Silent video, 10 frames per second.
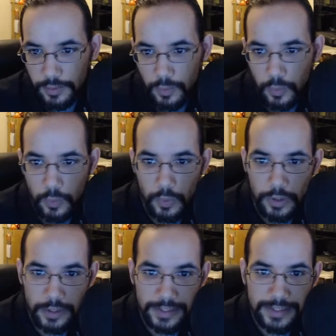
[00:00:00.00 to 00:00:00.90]

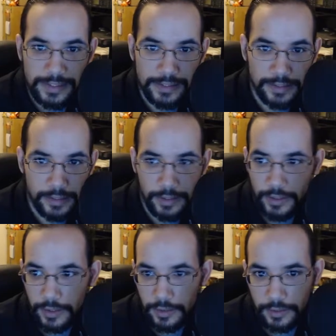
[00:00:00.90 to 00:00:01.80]
we'll see
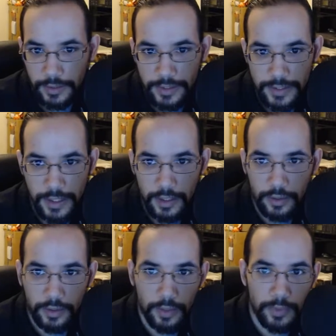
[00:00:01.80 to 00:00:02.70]
here. Let's take a
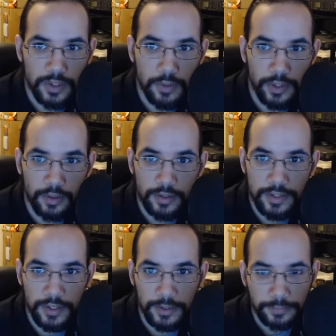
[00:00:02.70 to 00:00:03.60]
look at what's going on
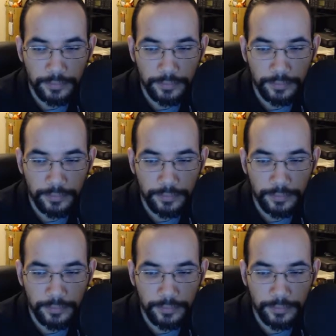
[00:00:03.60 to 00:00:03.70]
today.